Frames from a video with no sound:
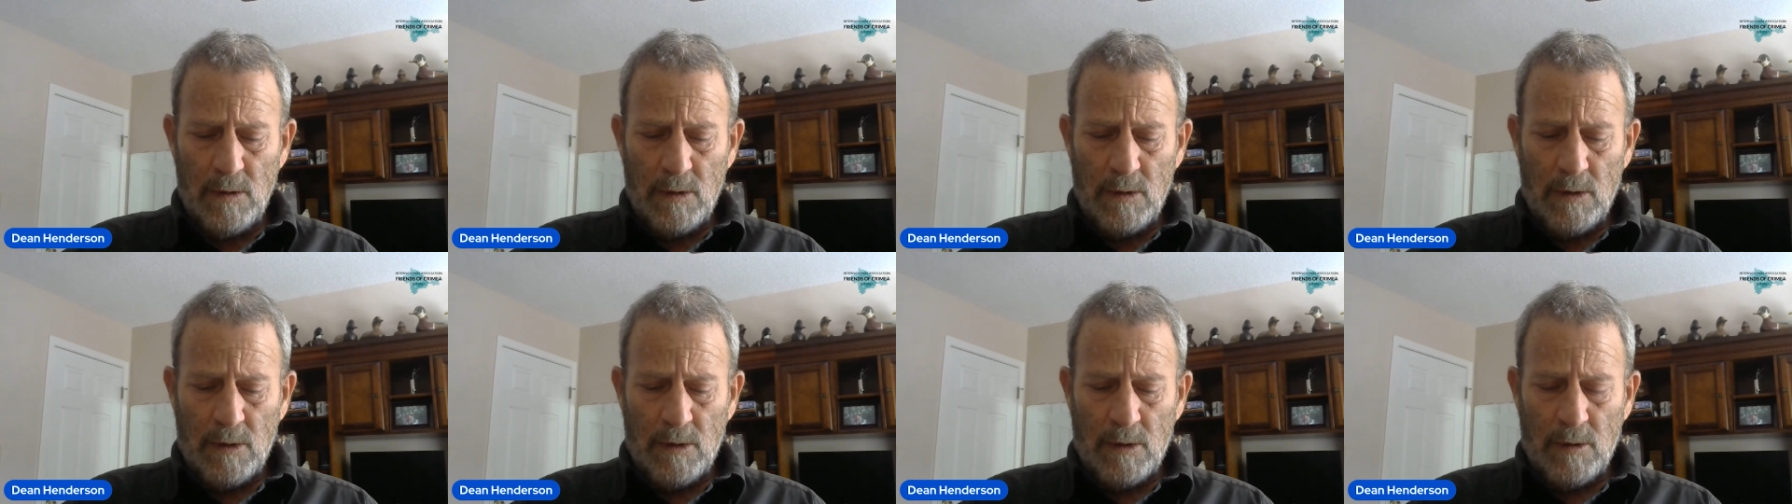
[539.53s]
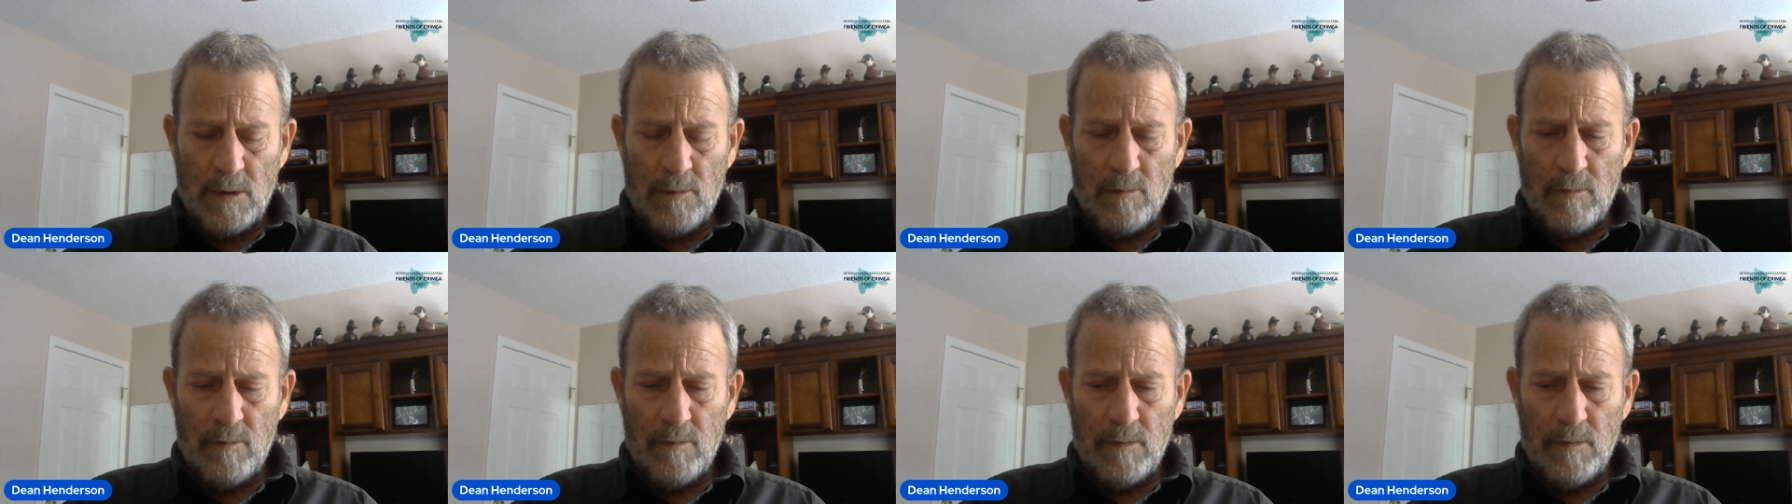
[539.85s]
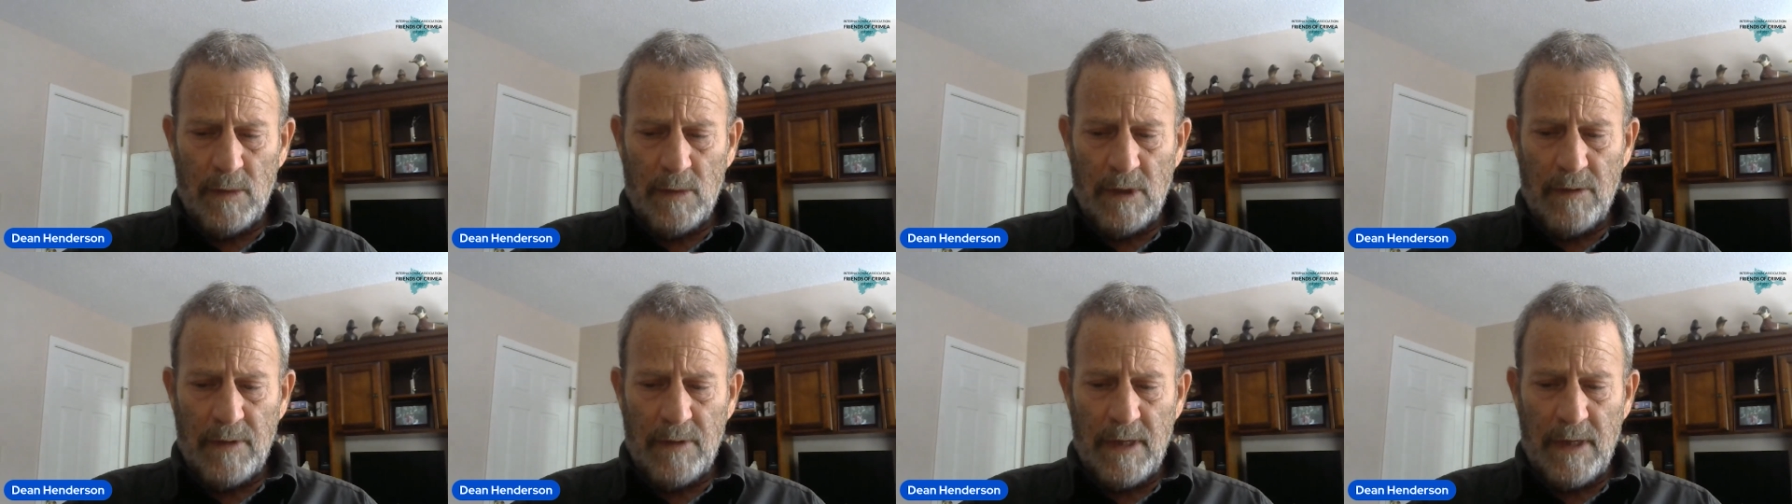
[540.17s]
um,
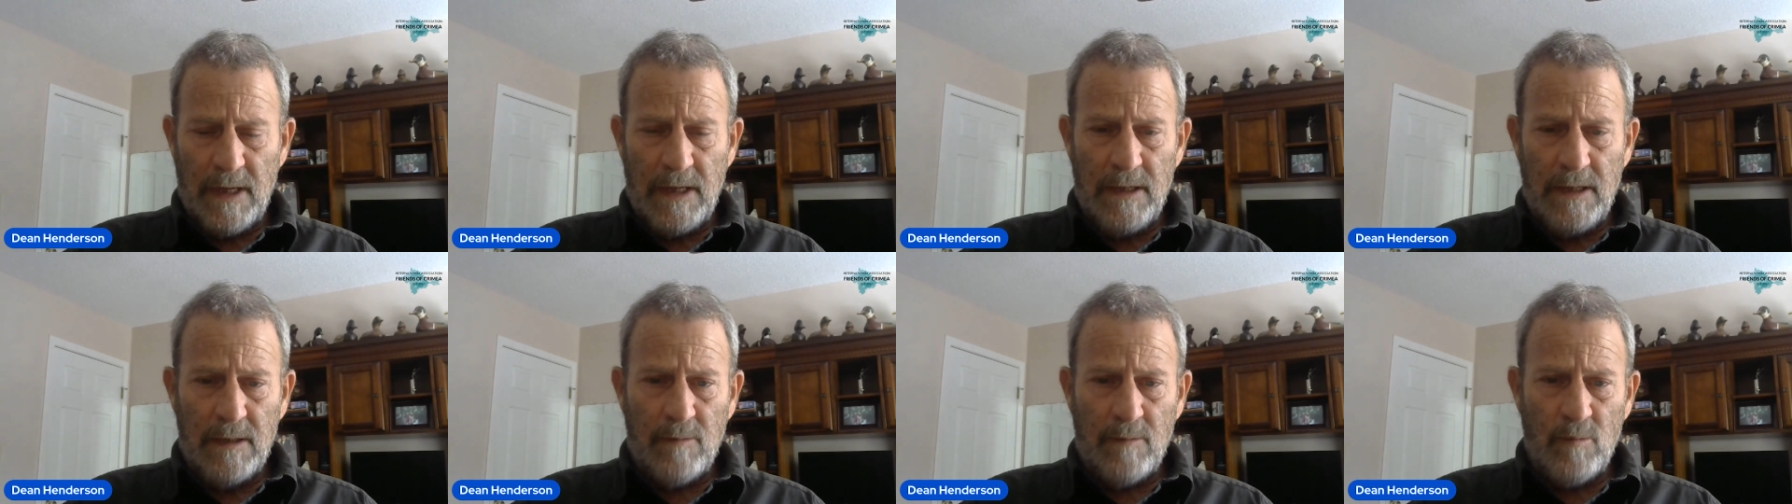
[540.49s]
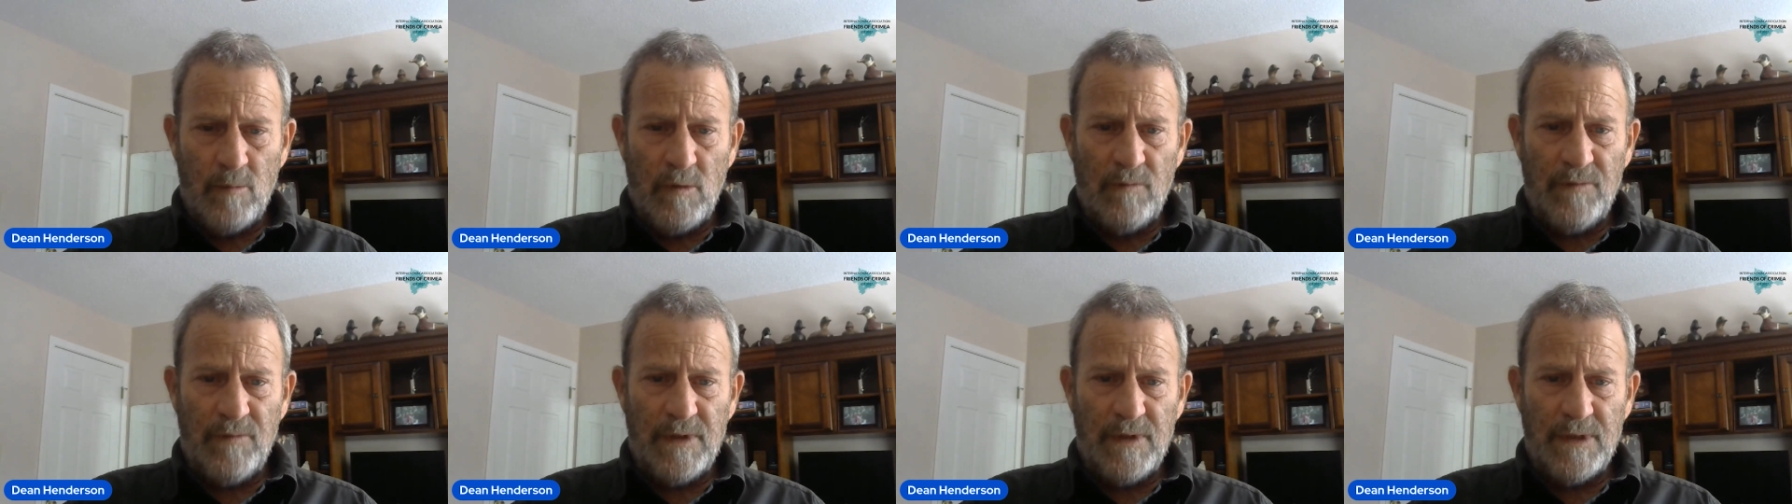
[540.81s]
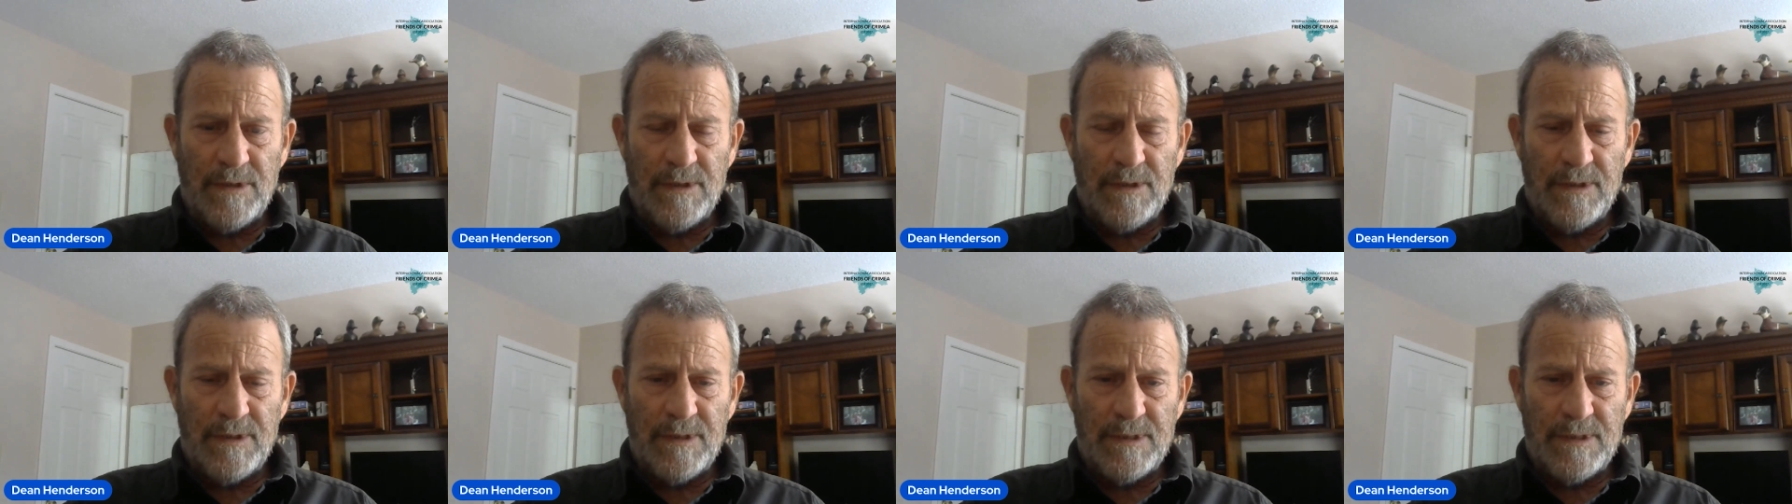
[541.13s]
and they moved
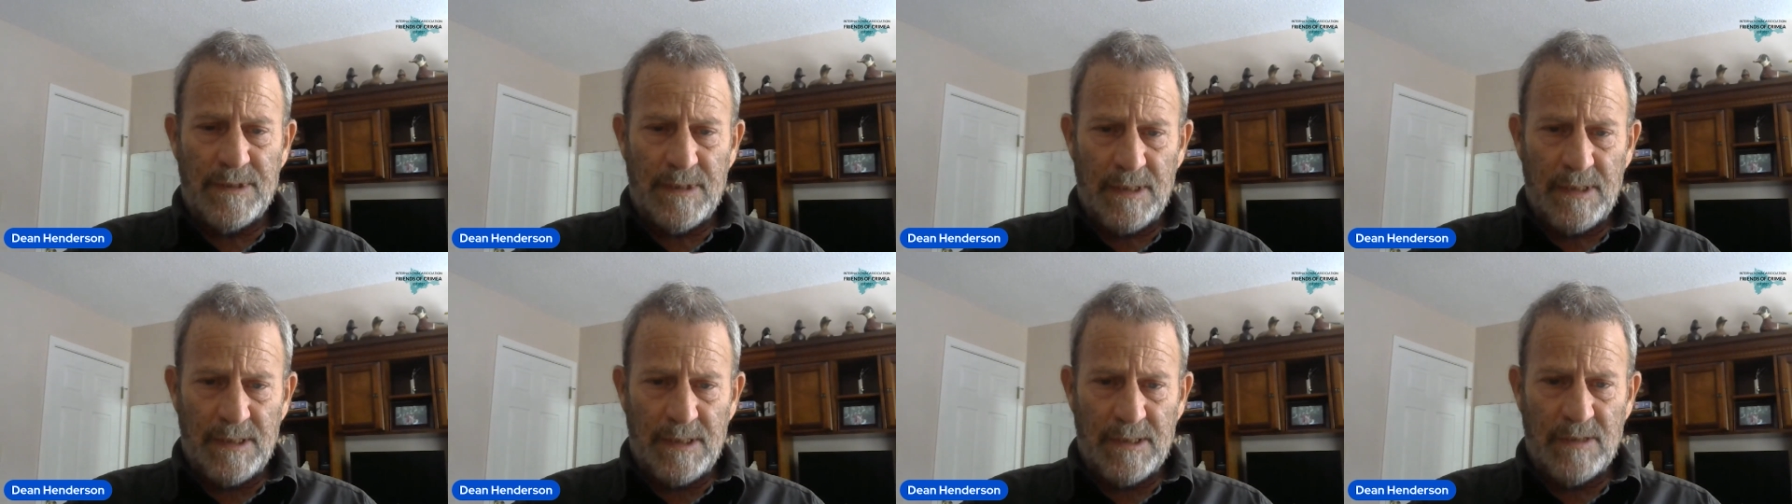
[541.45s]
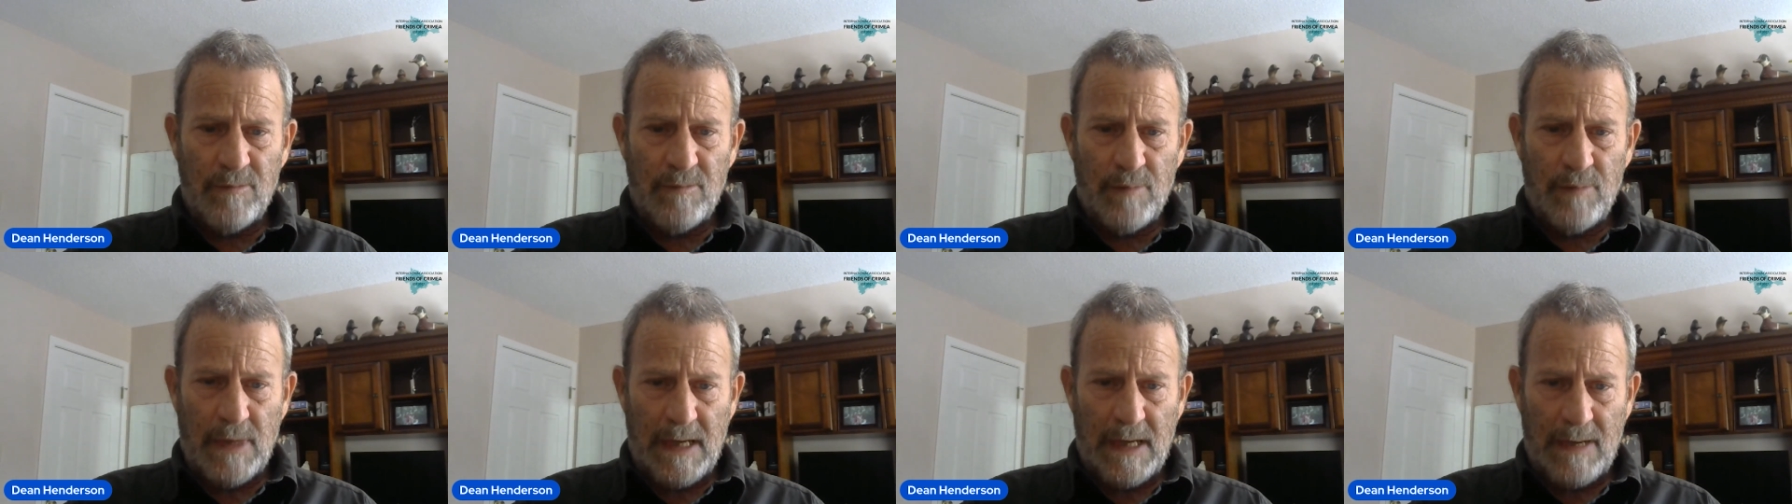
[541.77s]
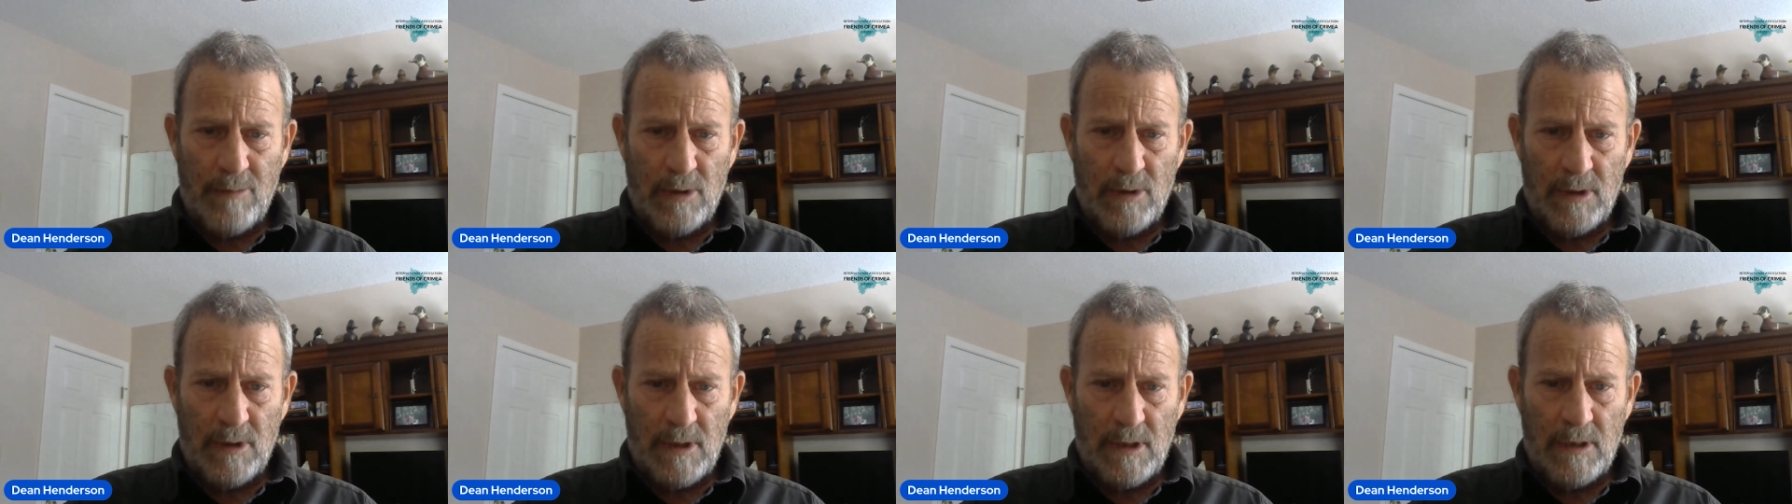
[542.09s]
into the cities of
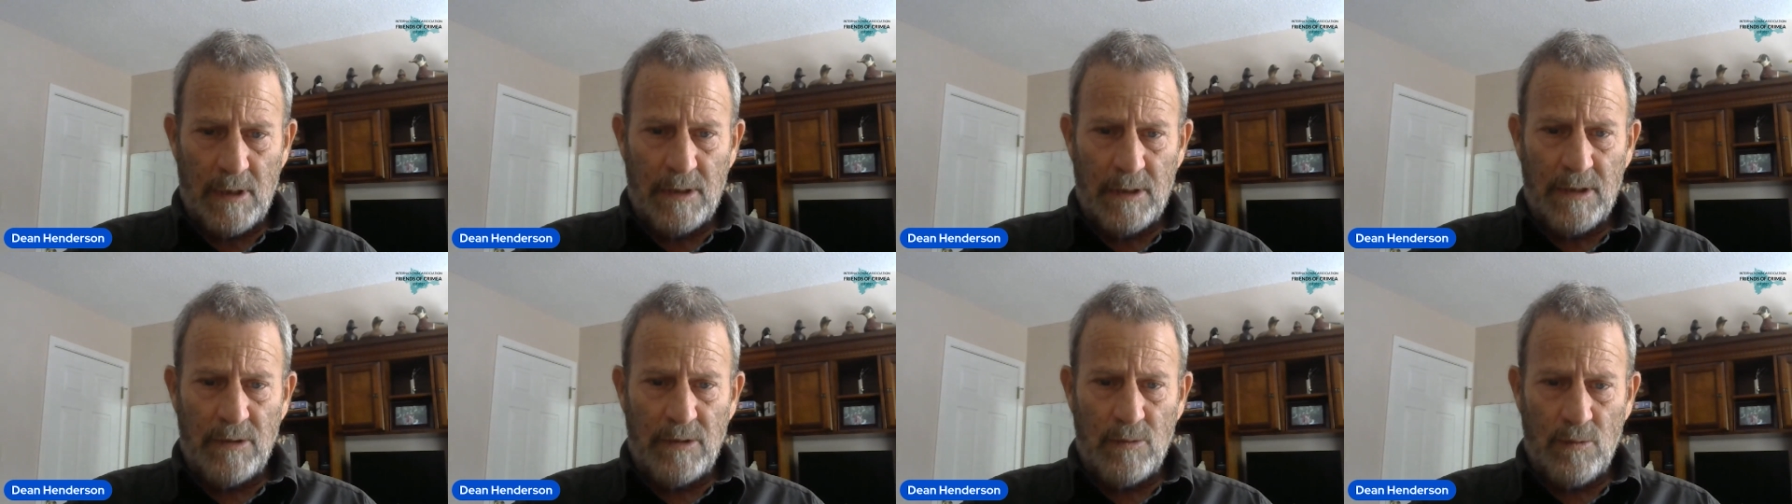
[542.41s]
Babylon and